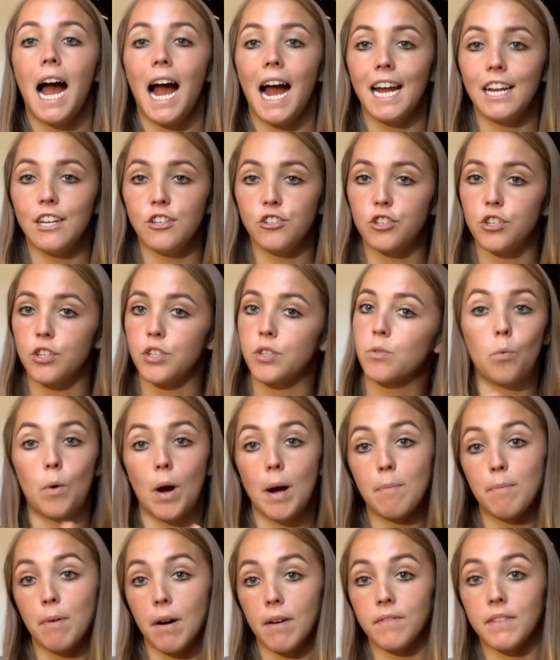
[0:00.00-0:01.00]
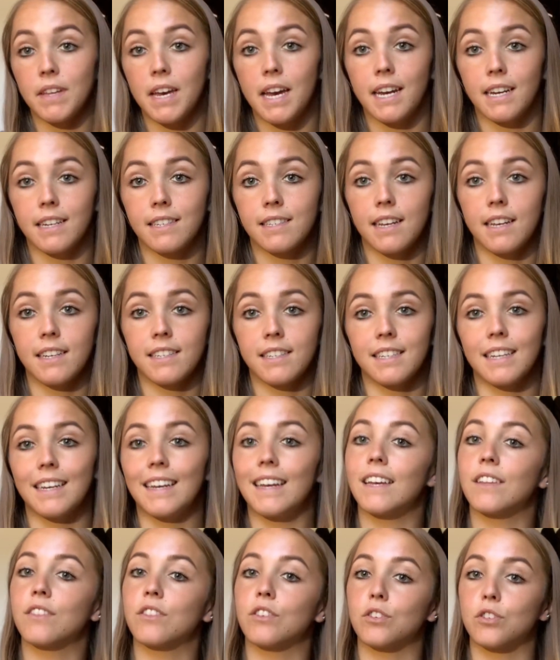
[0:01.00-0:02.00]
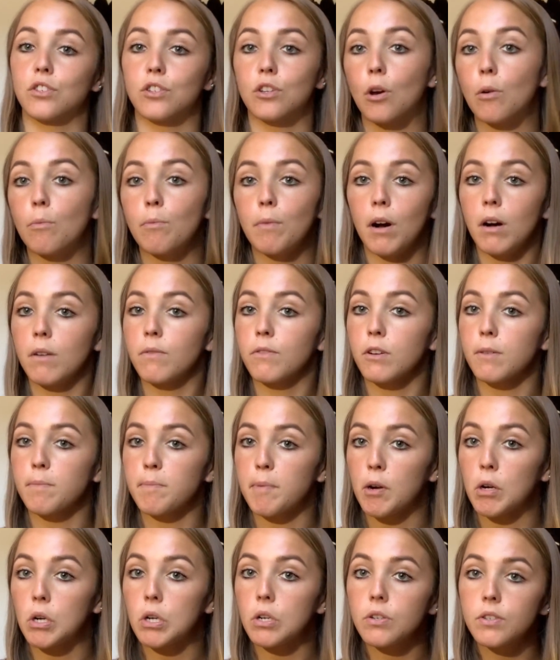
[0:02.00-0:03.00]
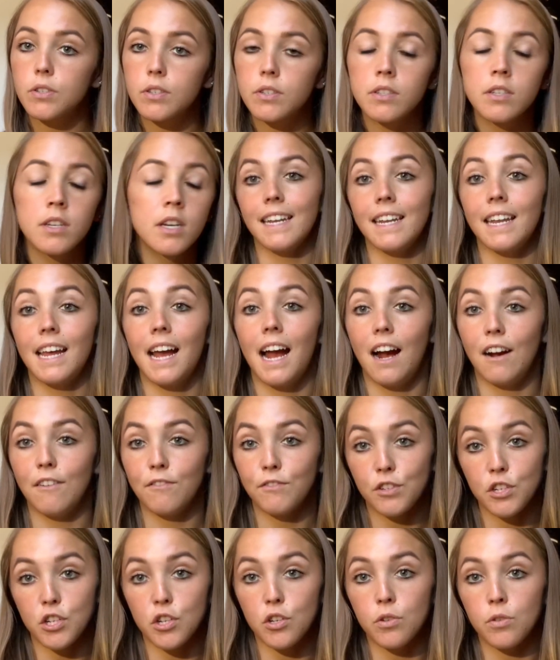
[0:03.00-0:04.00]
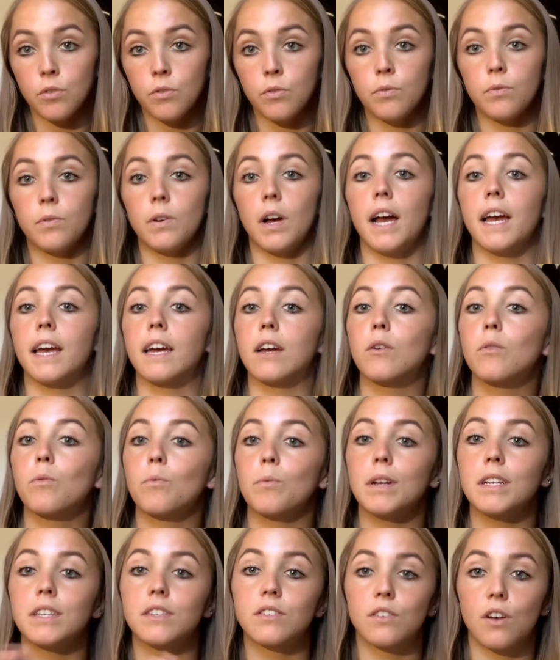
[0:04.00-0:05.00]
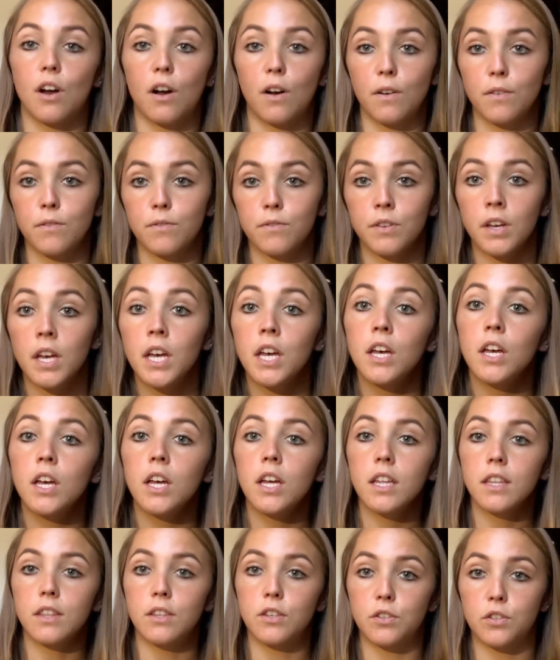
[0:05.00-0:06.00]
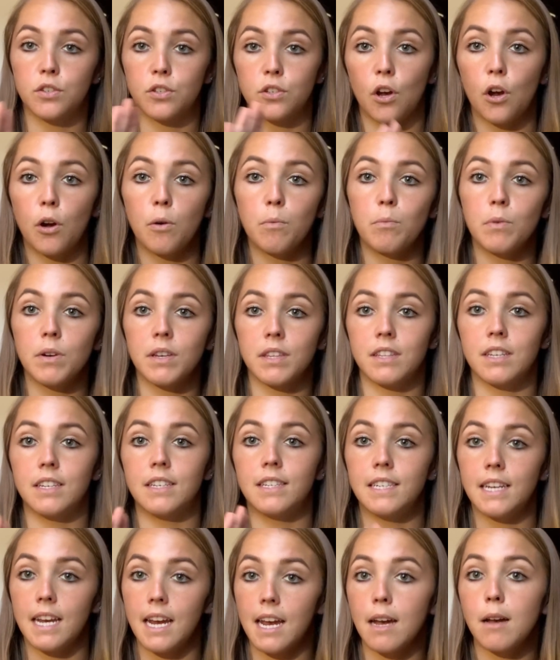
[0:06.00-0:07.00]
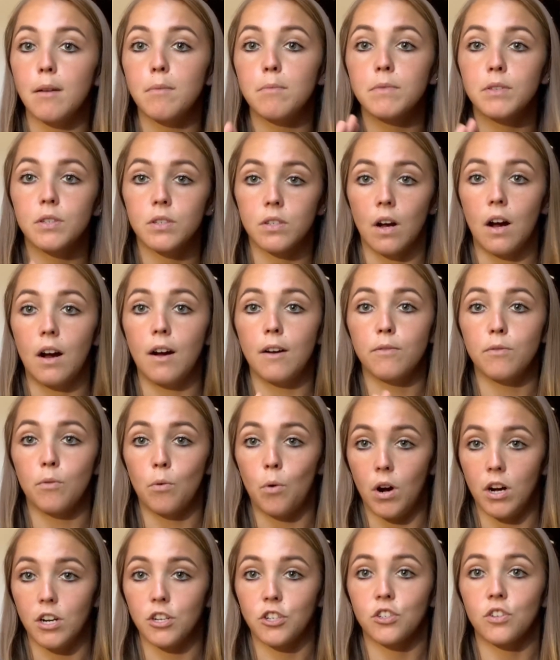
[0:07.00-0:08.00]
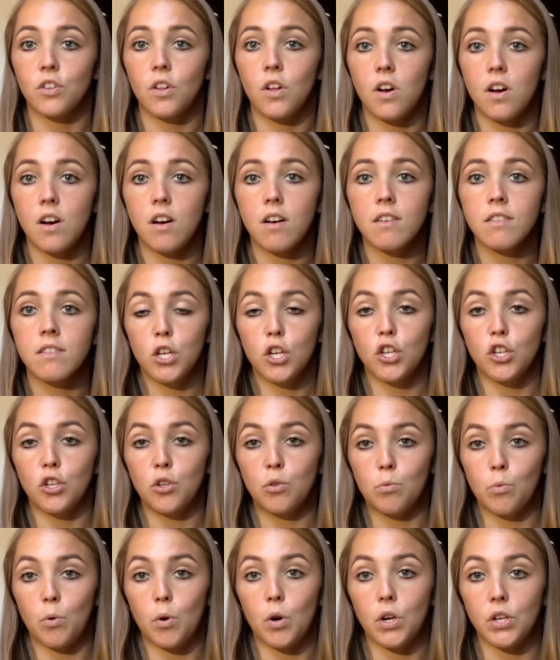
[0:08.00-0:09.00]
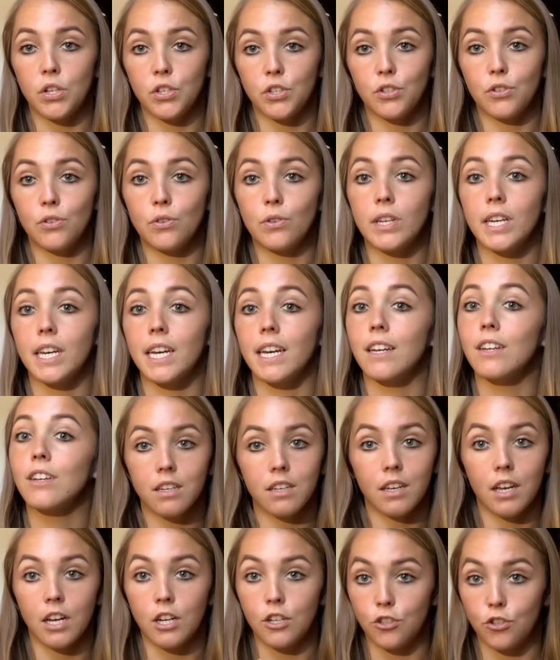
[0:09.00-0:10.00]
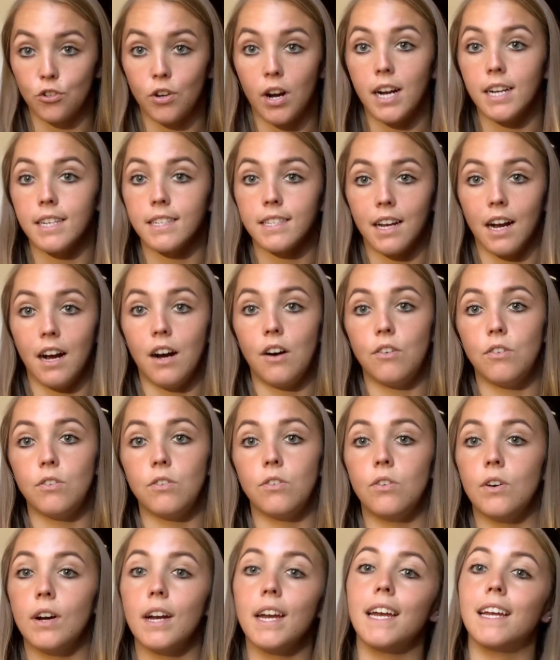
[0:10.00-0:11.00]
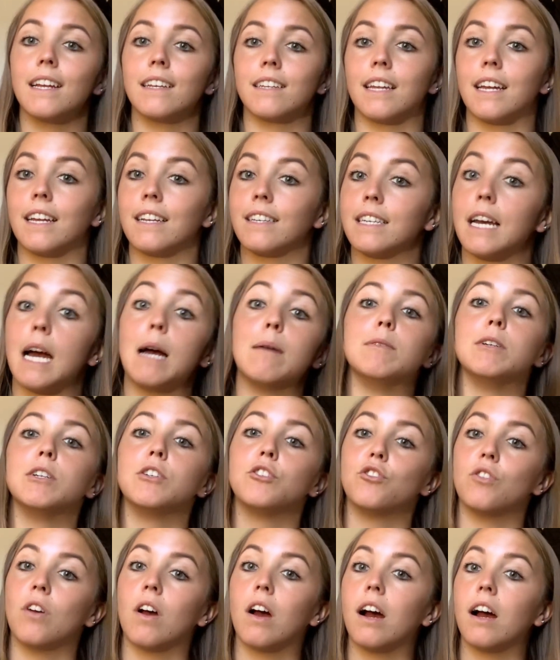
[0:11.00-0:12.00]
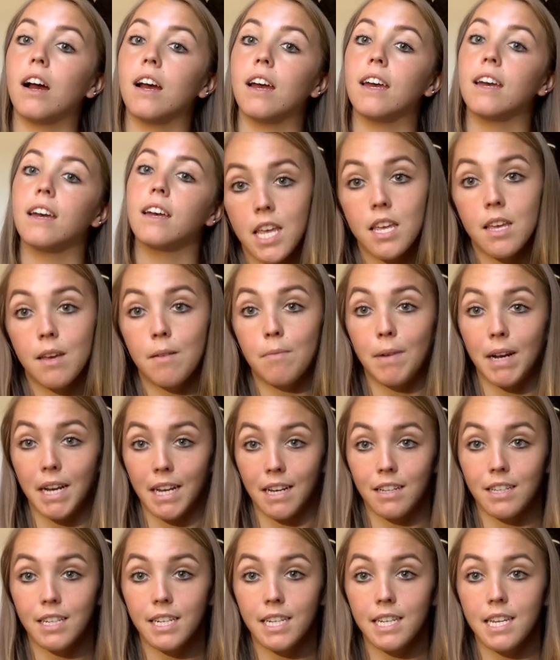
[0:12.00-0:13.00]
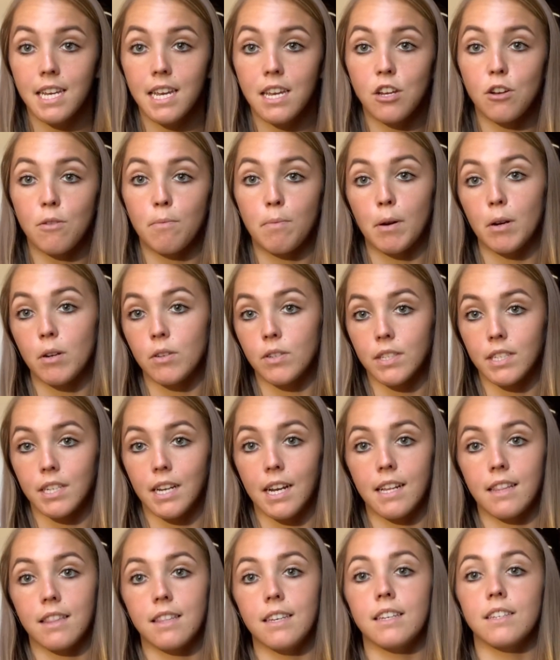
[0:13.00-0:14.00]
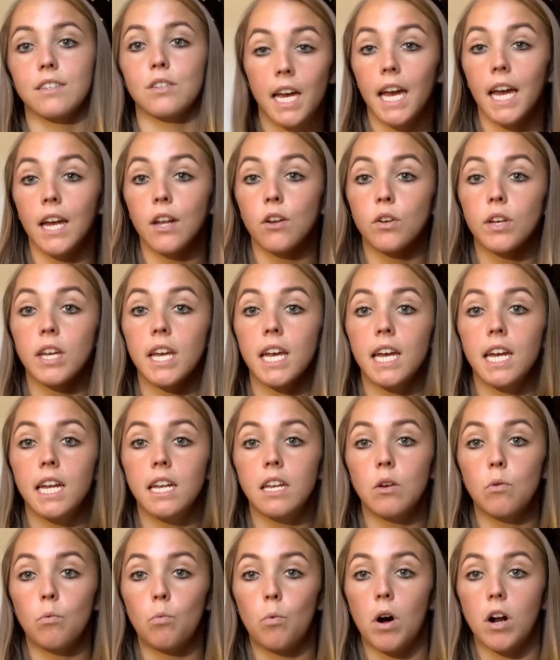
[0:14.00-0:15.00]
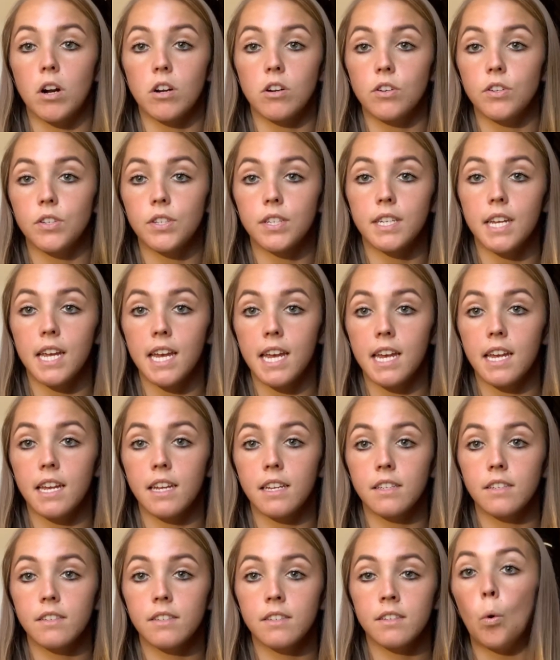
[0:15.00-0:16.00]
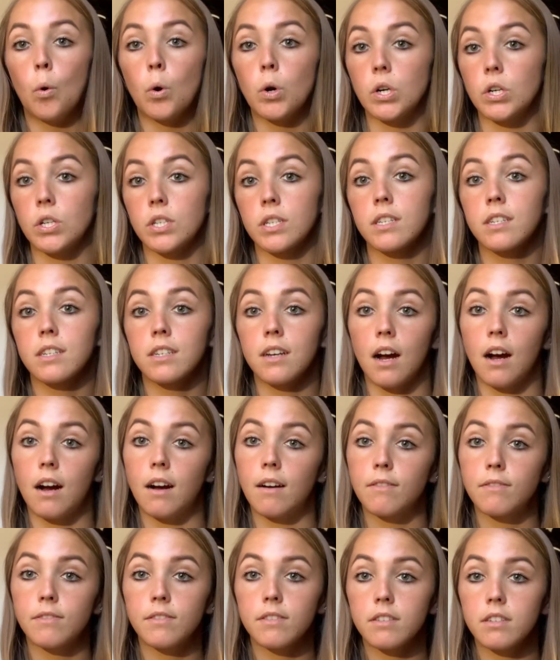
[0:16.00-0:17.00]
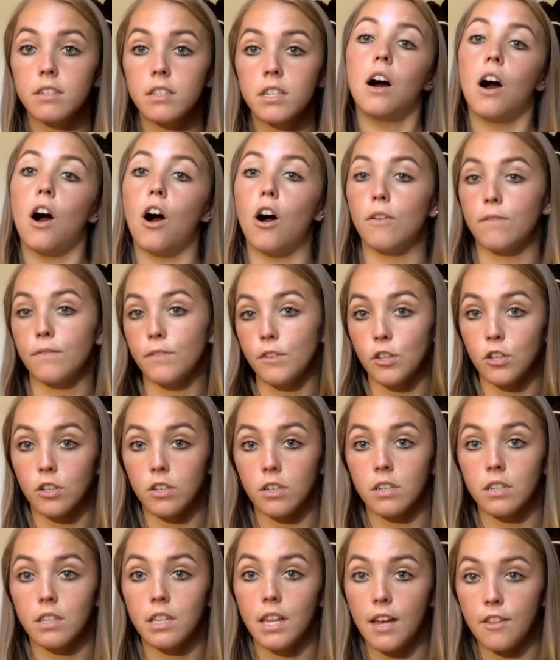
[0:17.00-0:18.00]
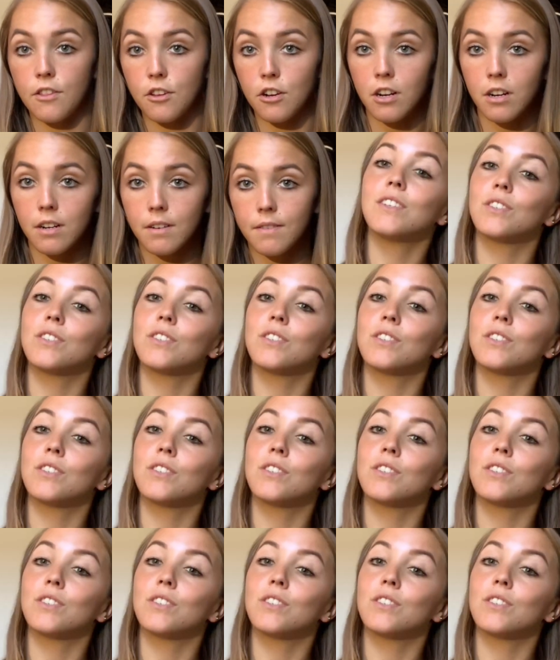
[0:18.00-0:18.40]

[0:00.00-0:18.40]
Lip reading: And just wipe off the excess and get the soap off your purse. And after you've like rinsed off the soap with a damp, soft washcloth, you want to get a dry towel and like dab it dry. By cleaning your purse like this, it'll get any water stains or scuffs off your leather.